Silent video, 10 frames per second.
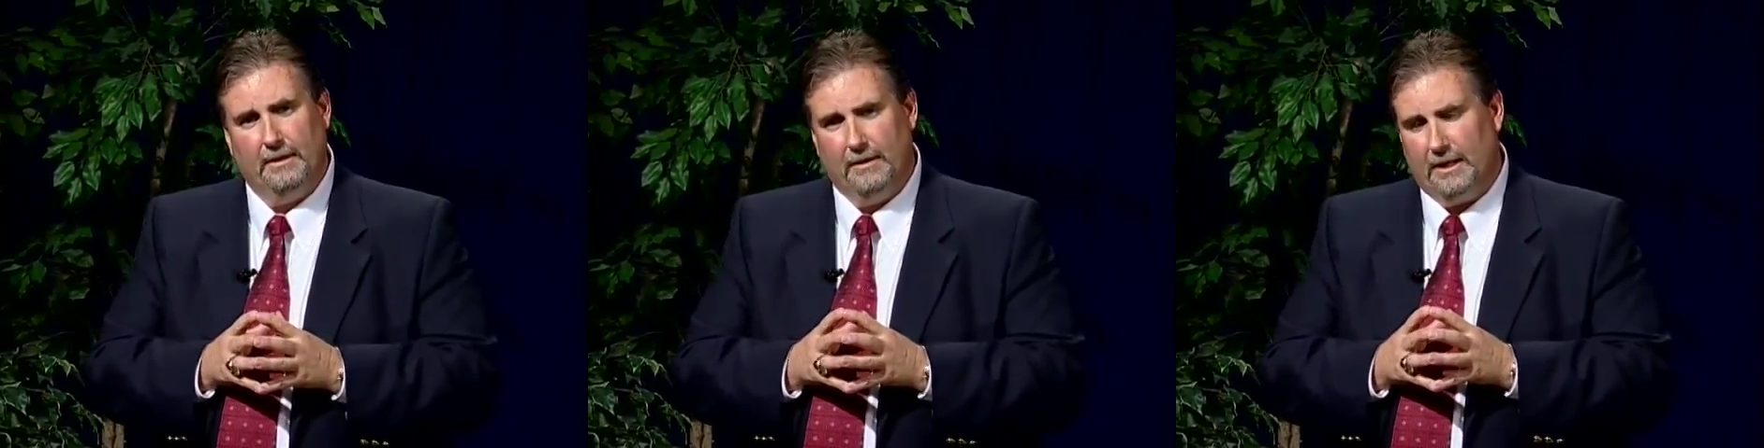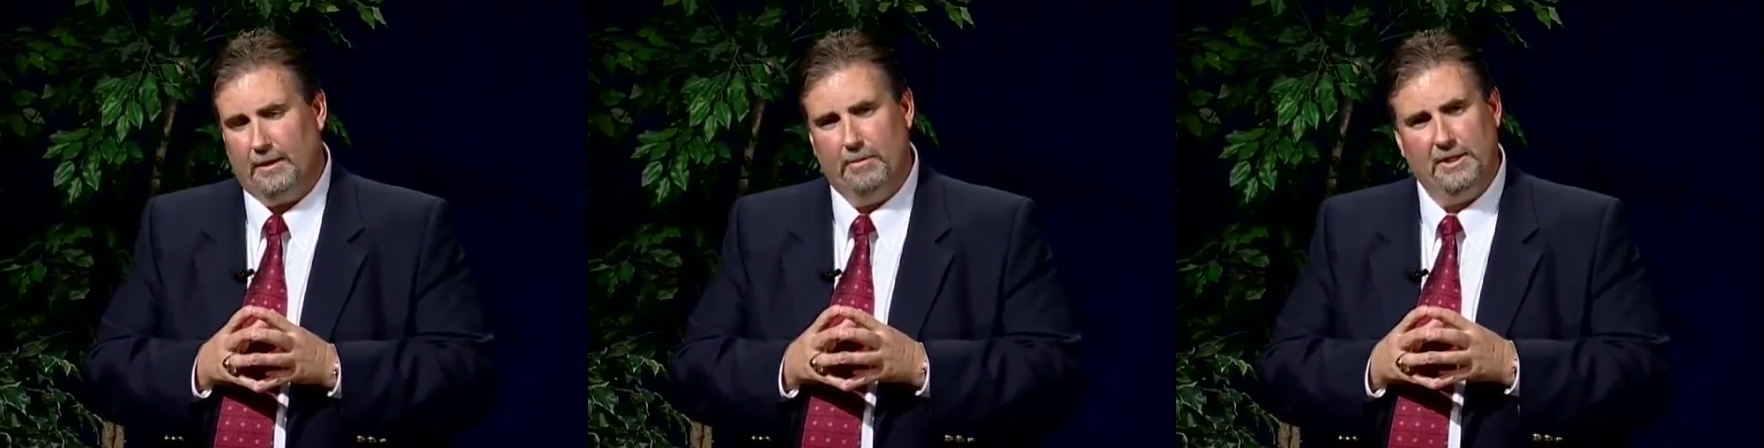
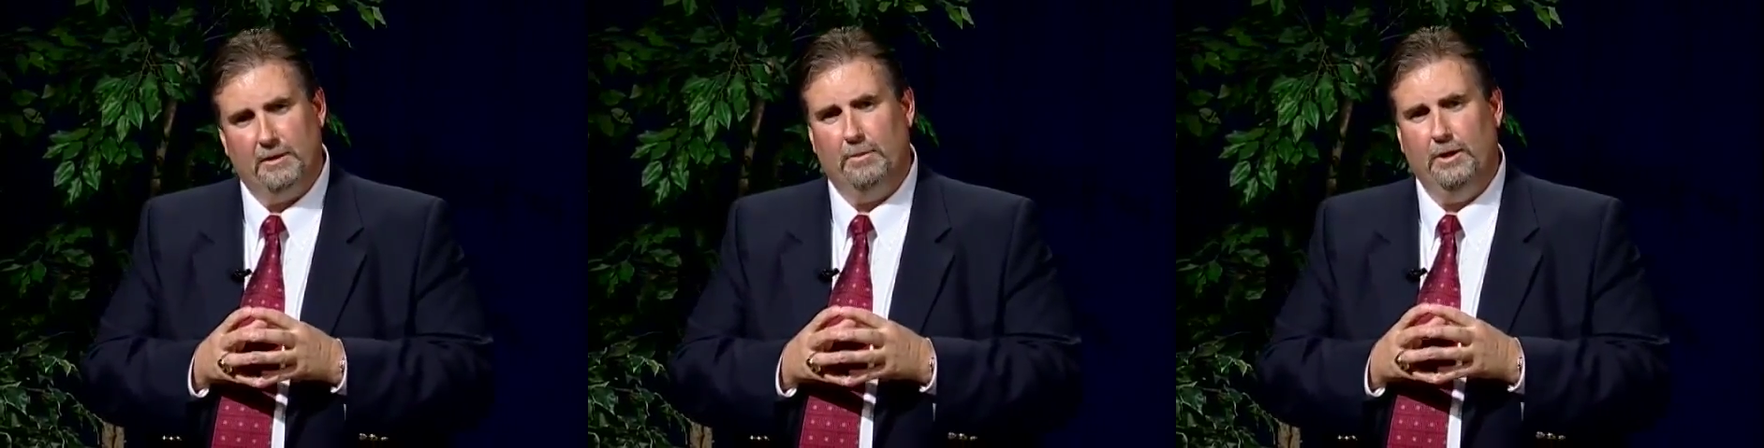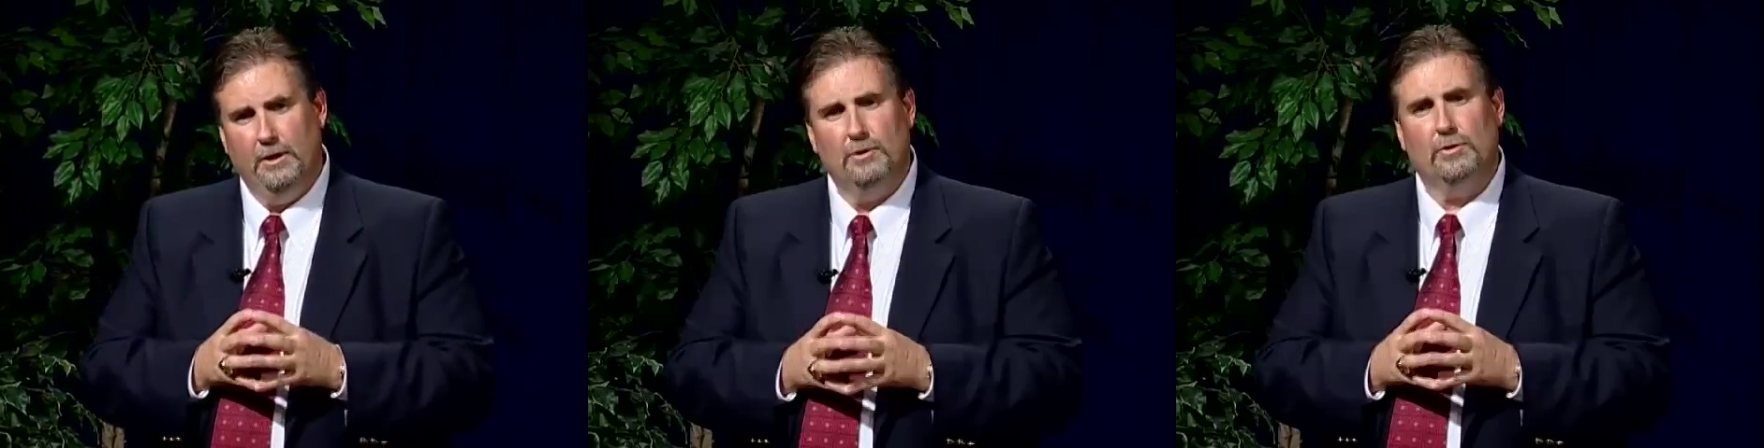there can be some
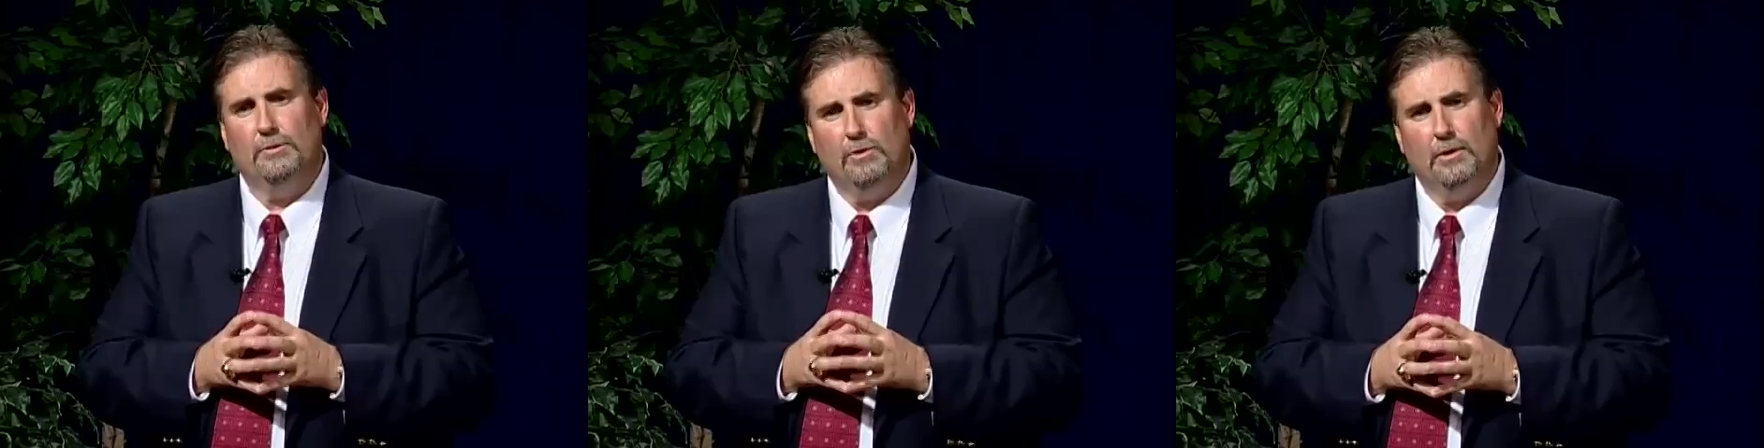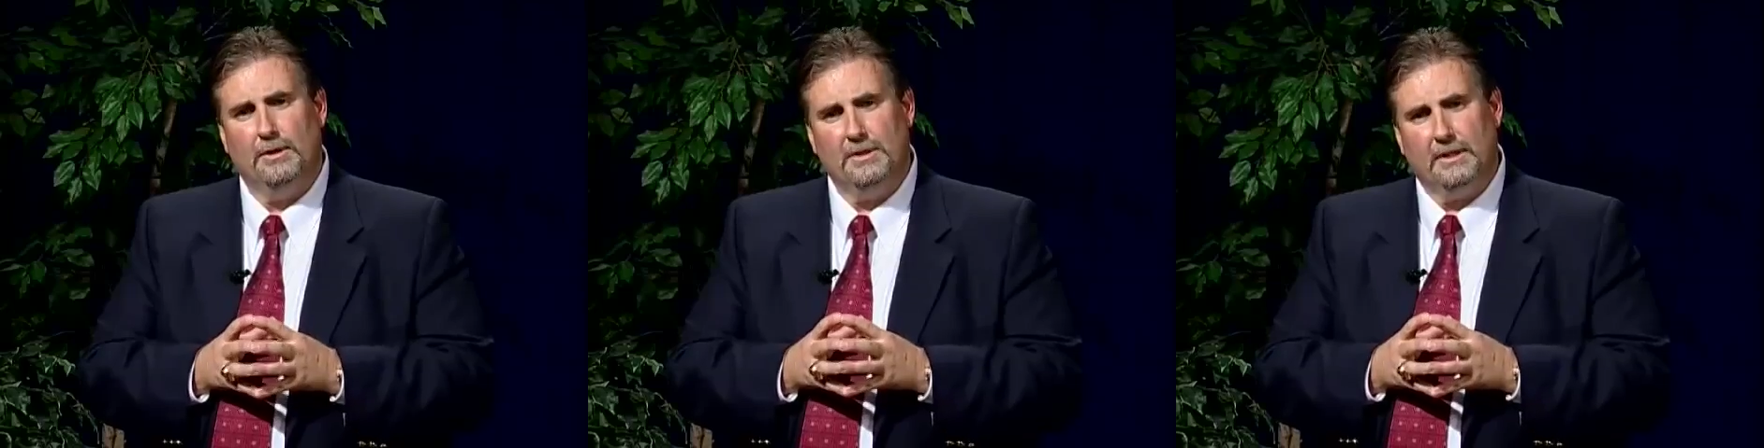huge
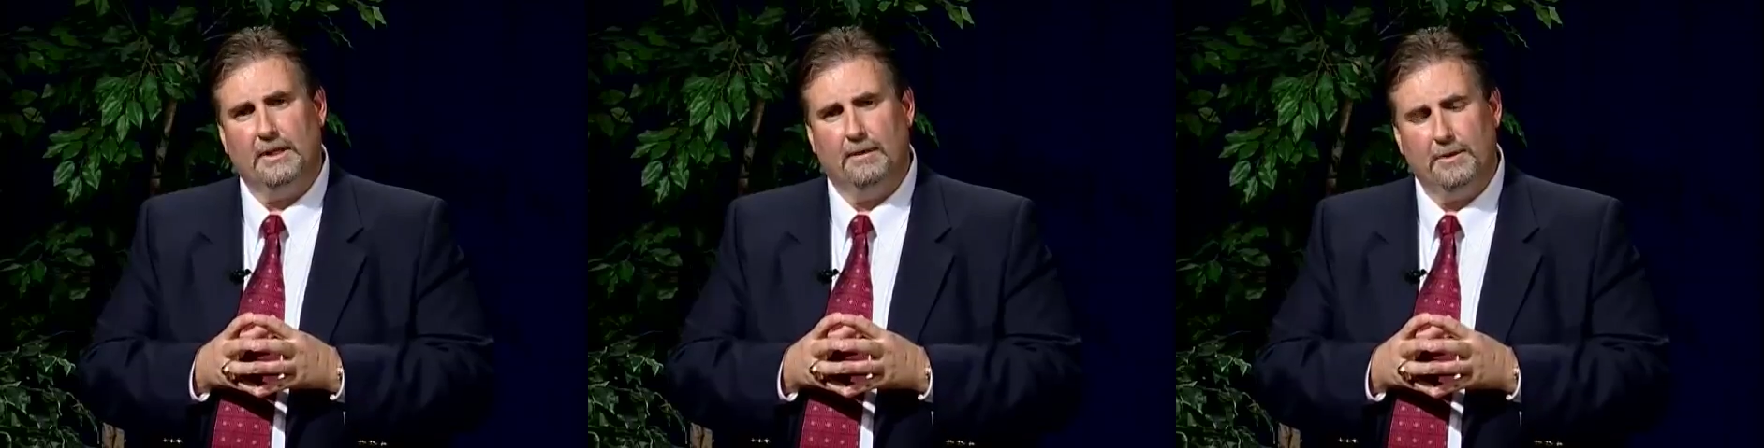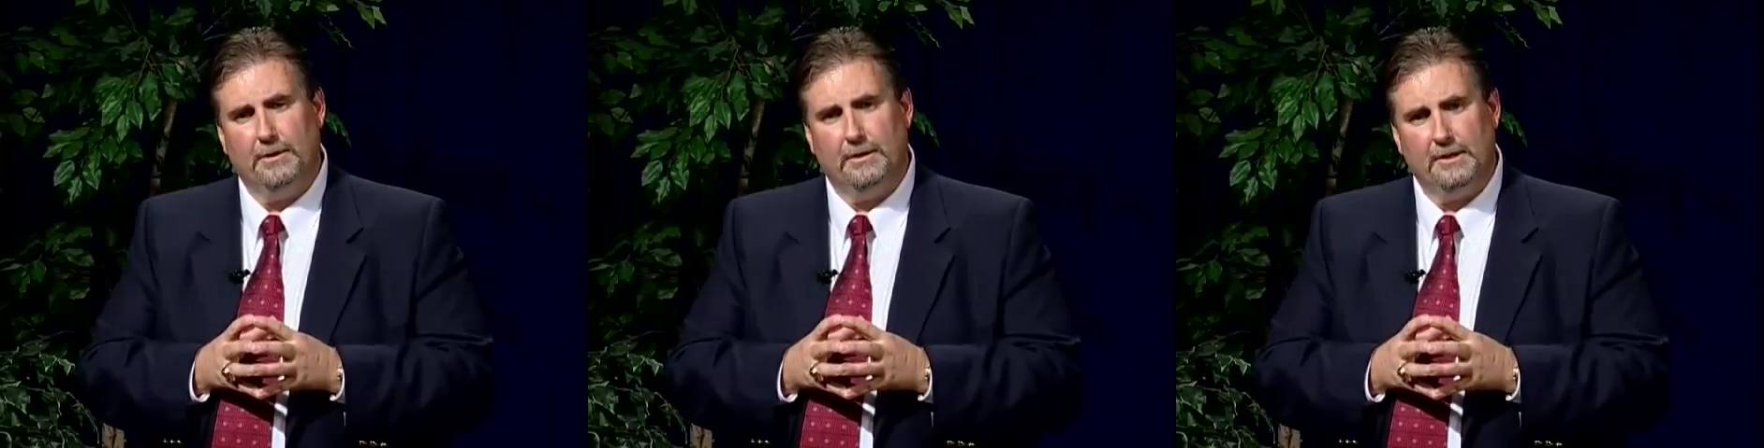rewards that come to